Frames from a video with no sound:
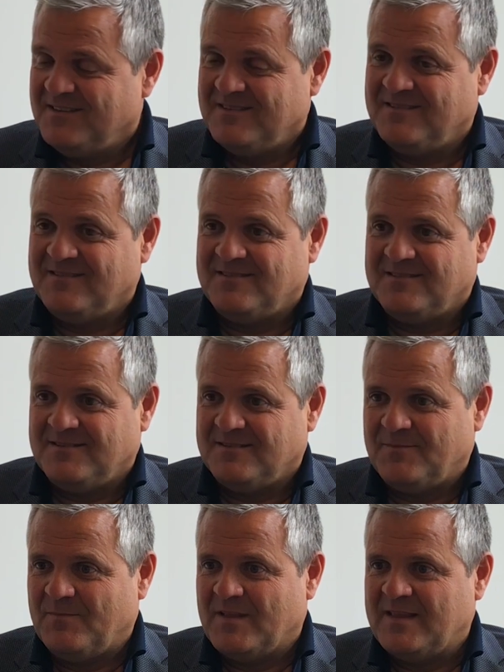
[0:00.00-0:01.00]

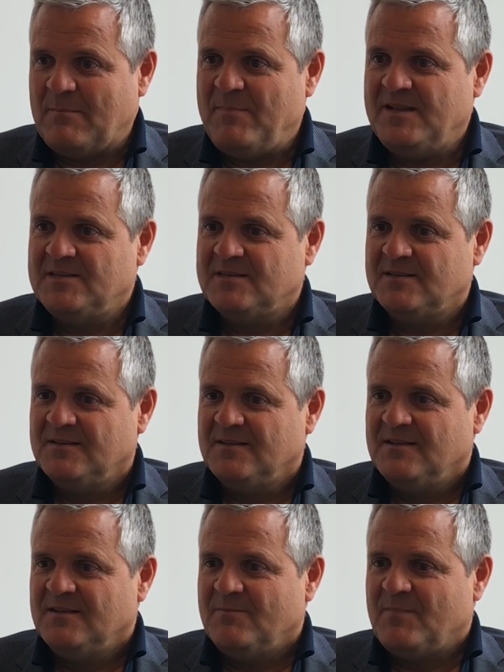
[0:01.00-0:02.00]
That means
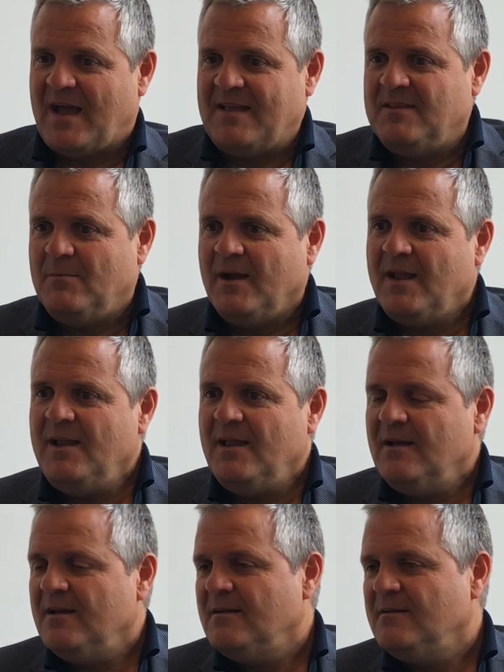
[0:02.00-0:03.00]
at the
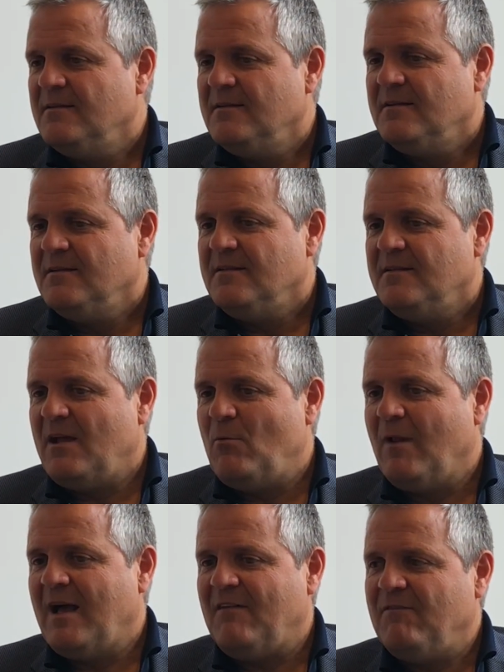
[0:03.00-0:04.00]
beginning they
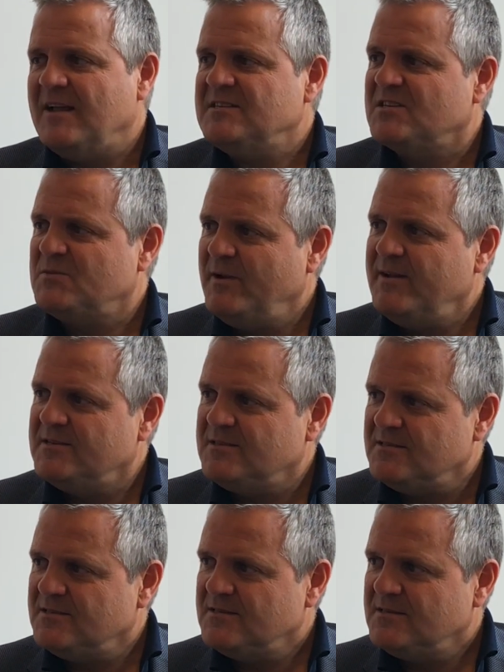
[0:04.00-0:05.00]
will have less
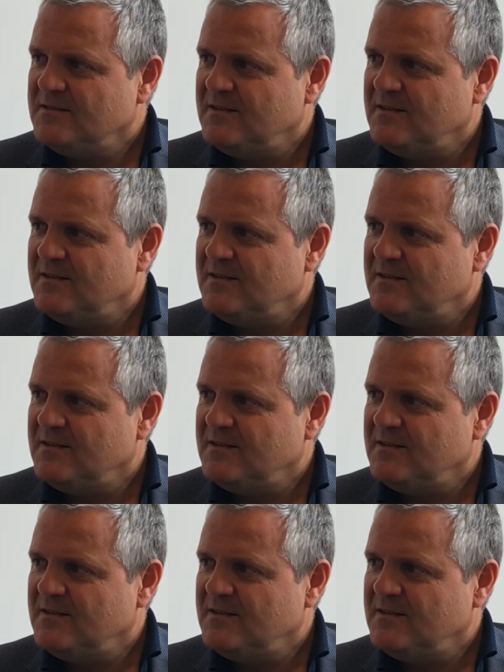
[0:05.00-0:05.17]
experiences.